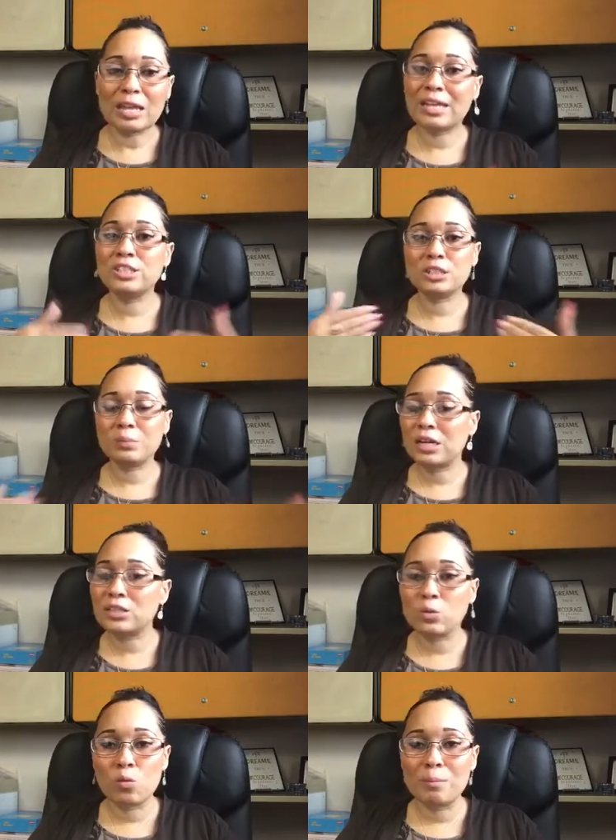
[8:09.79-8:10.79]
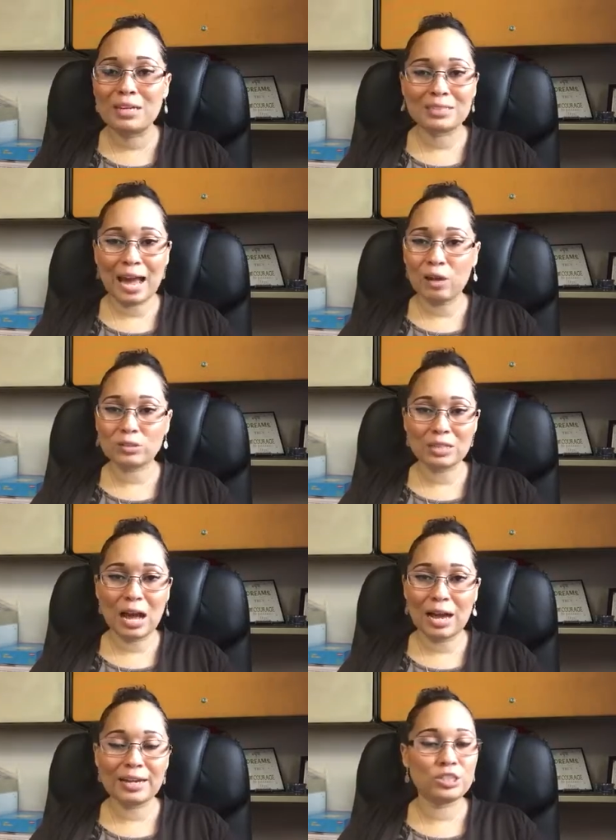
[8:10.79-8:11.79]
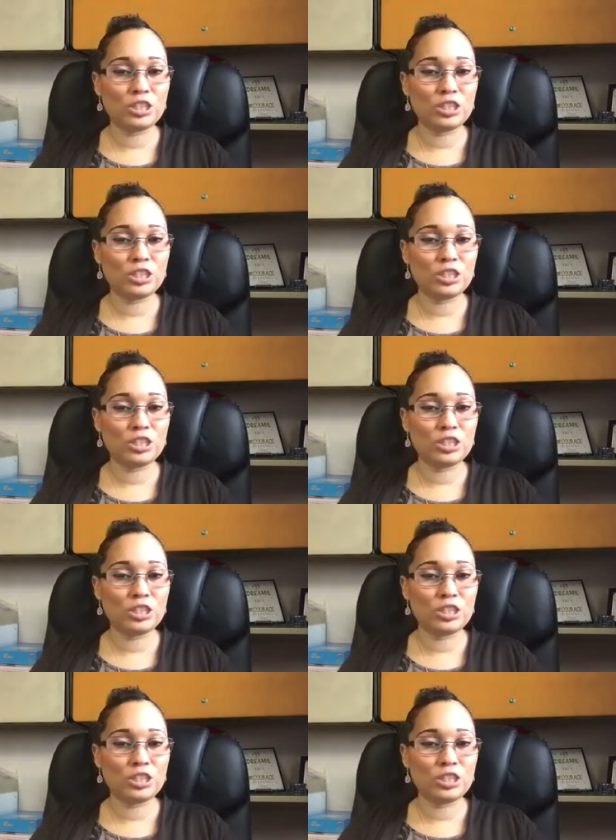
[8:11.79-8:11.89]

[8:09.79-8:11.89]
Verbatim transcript: Like just because a woman is outside and